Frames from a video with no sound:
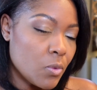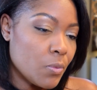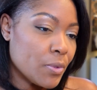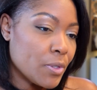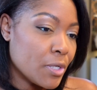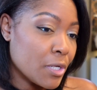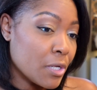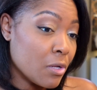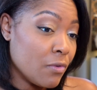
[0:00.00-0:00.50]
We're
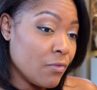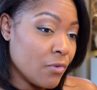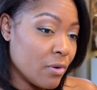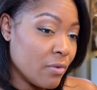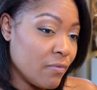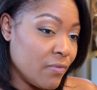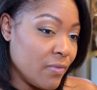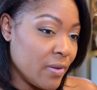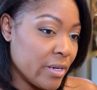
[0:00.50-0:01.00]
gonna go for a
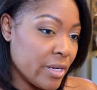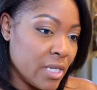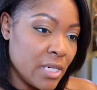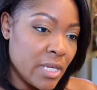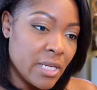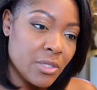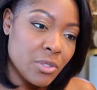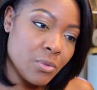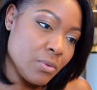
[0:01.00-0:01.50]
very
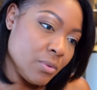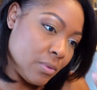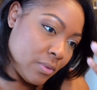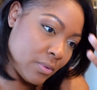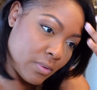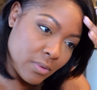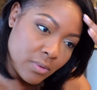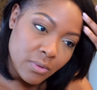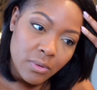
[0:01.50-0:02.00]
natural
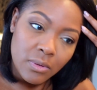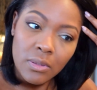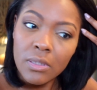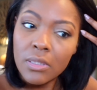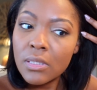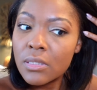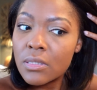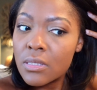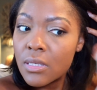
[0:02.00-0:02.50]

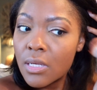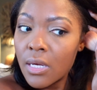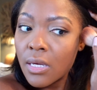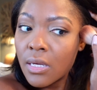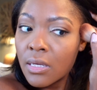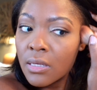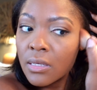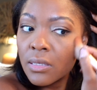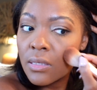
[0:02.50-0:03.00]
look today.